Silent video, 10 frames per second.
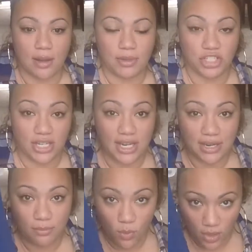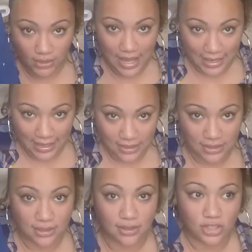But she needed more
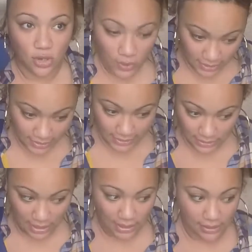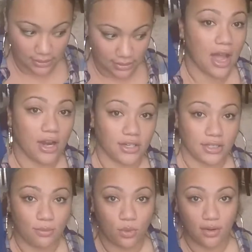leggings. She always needs leggings. I got her
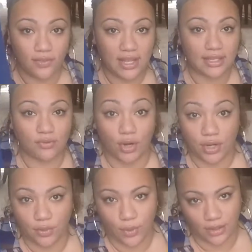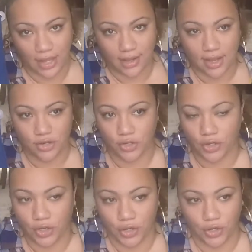some more of these for her to wear like
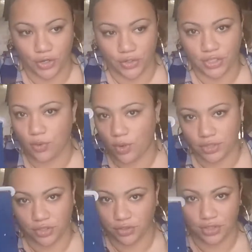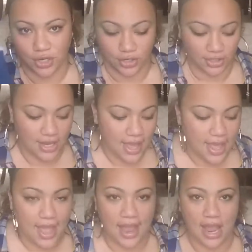under her skirts or skirts,
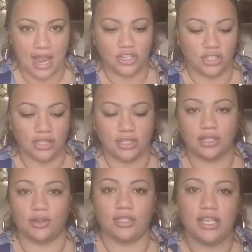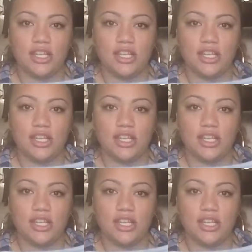and just this little